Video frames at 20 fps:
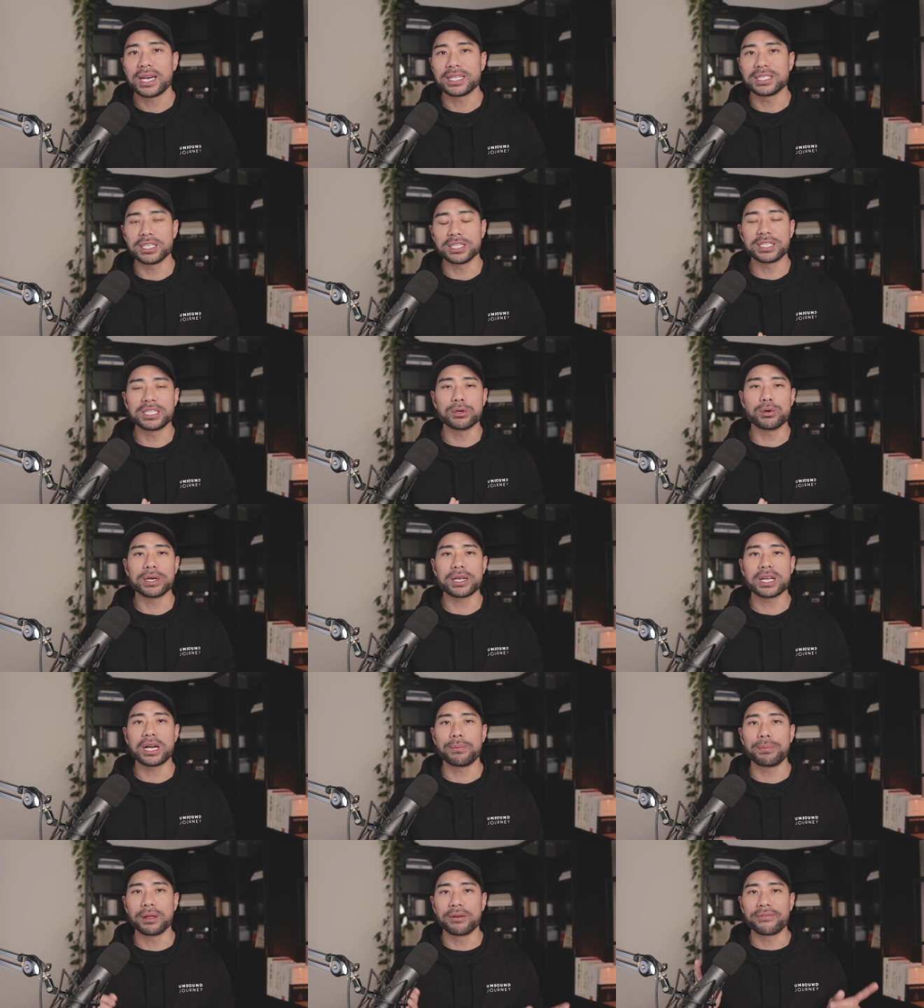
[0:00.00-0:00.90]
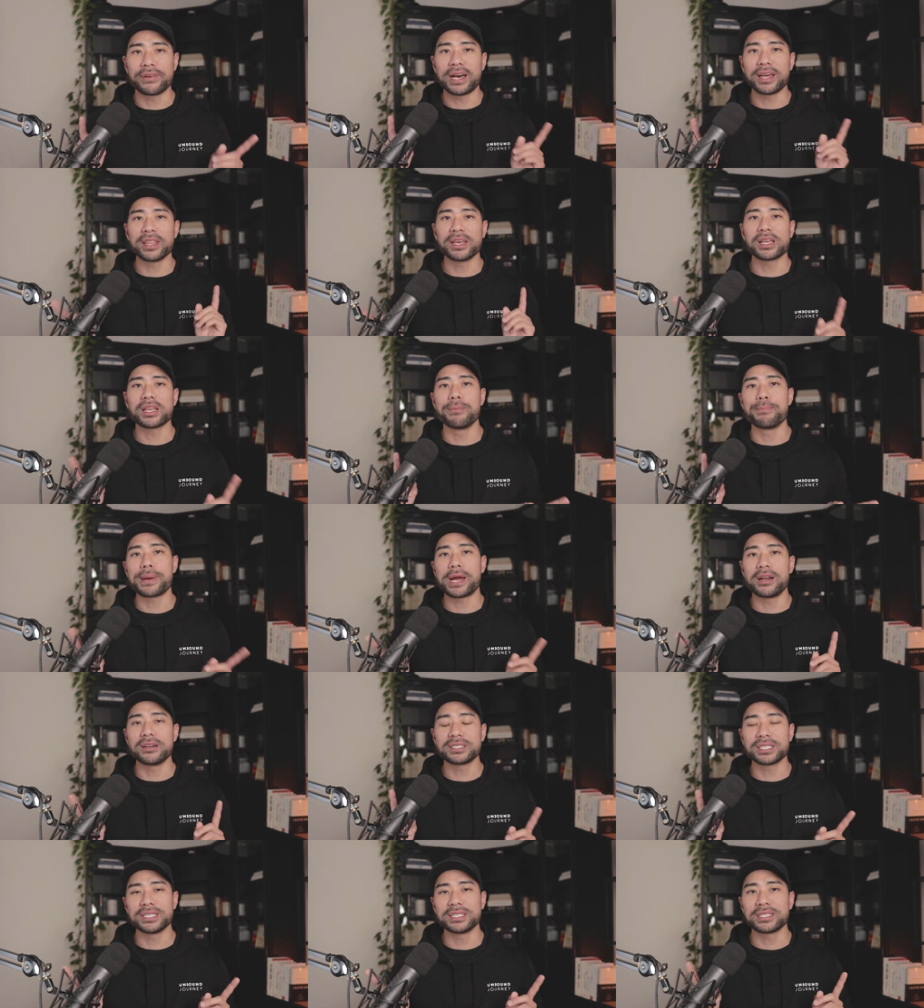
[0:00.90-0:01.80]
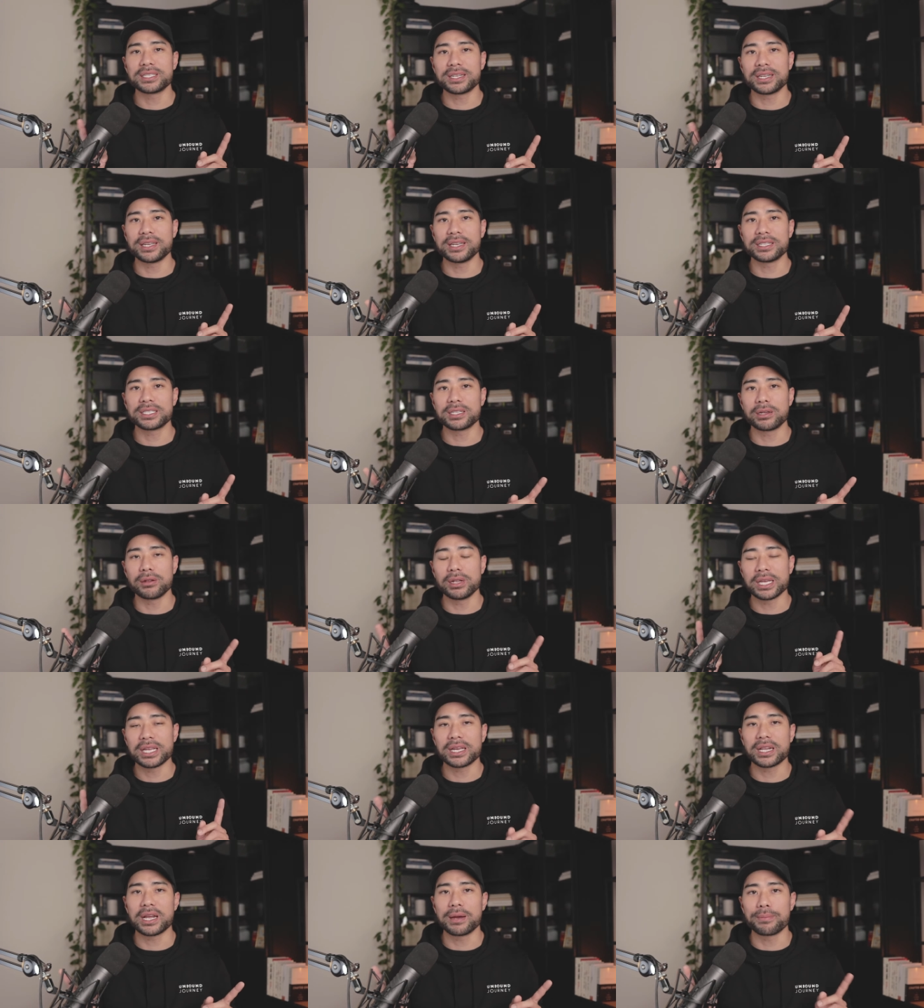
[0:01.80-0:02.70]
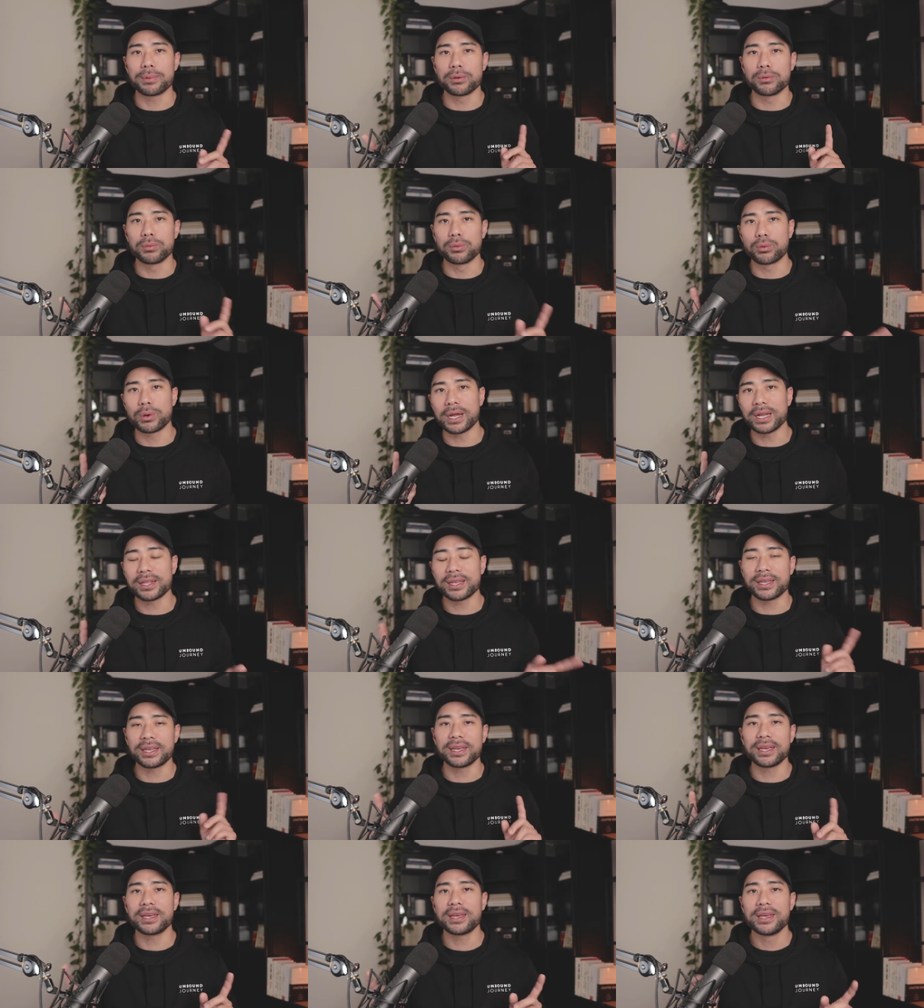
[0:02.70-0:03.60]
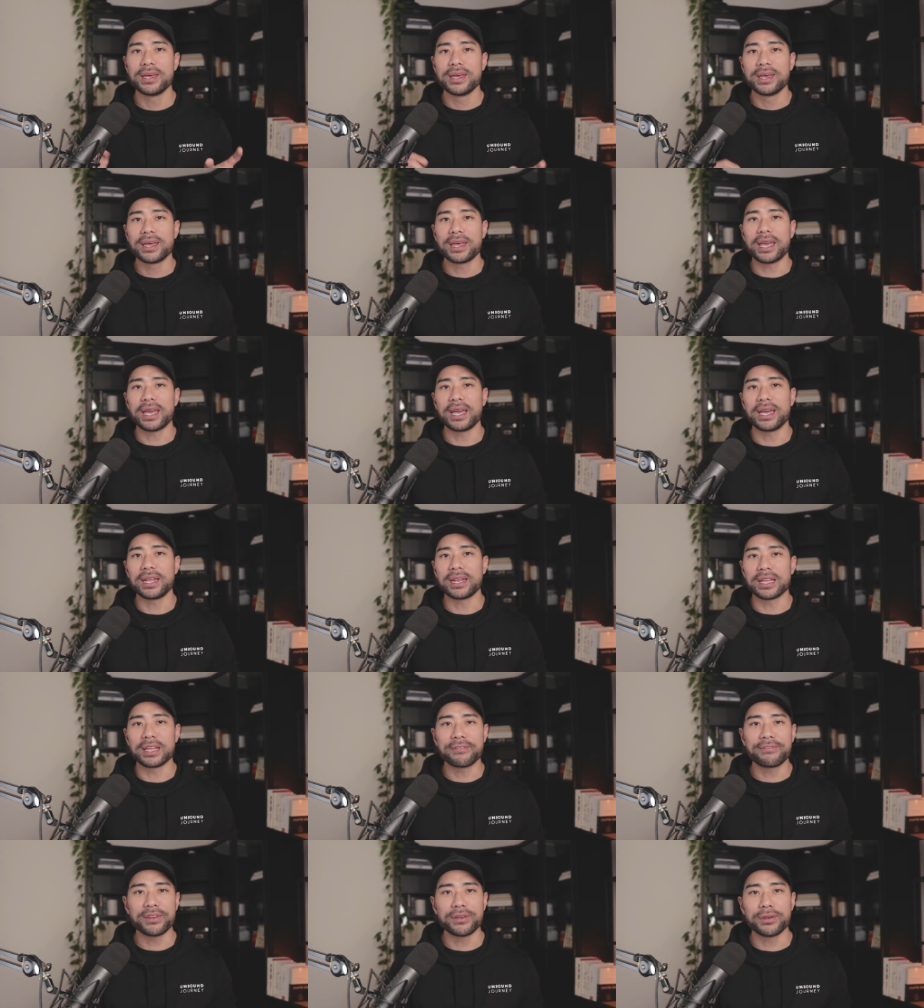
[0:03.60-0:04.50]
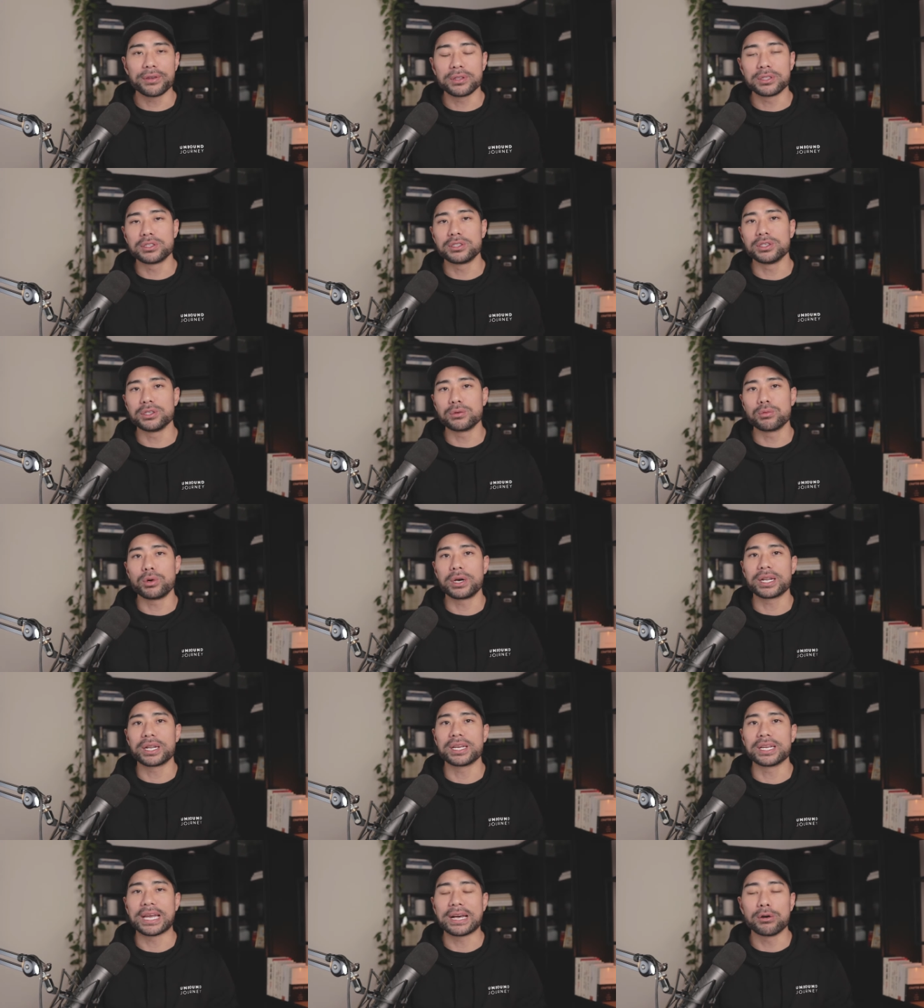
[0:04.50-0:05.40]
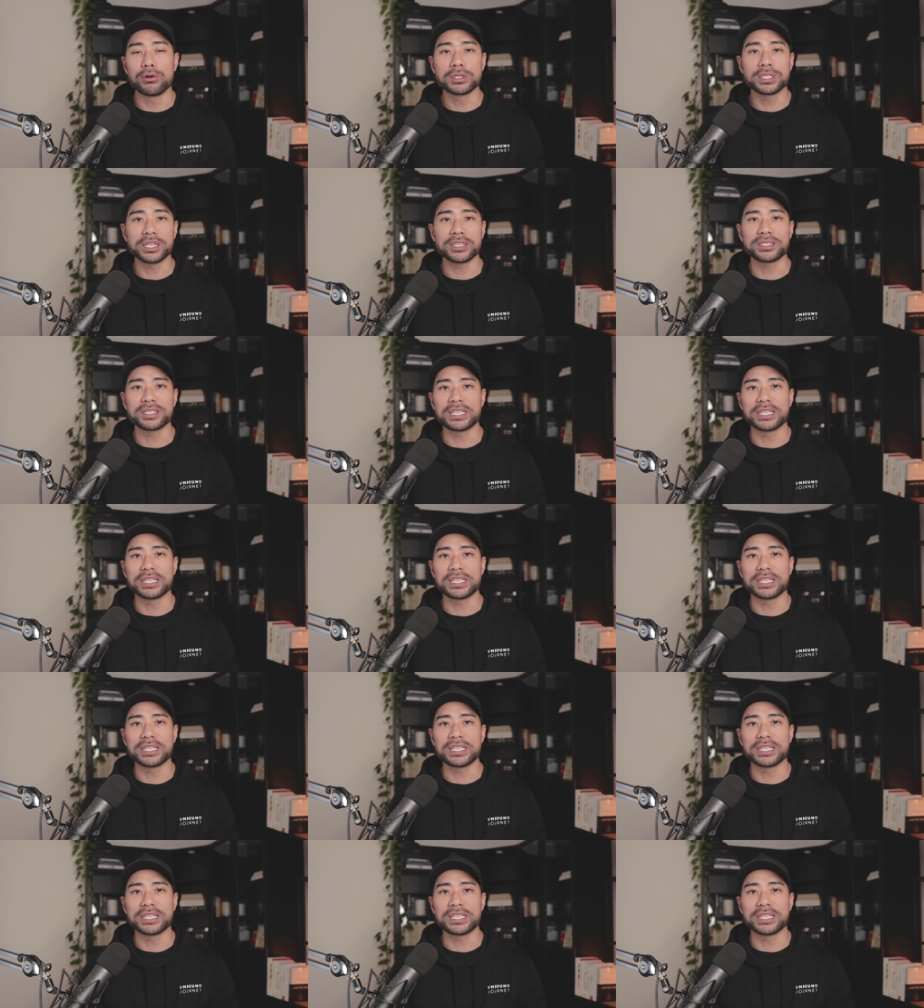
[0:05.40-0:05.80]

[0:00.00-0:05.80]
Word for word: I did do a couple of other comparisons here, so I'll link it up right here. And if you do want to also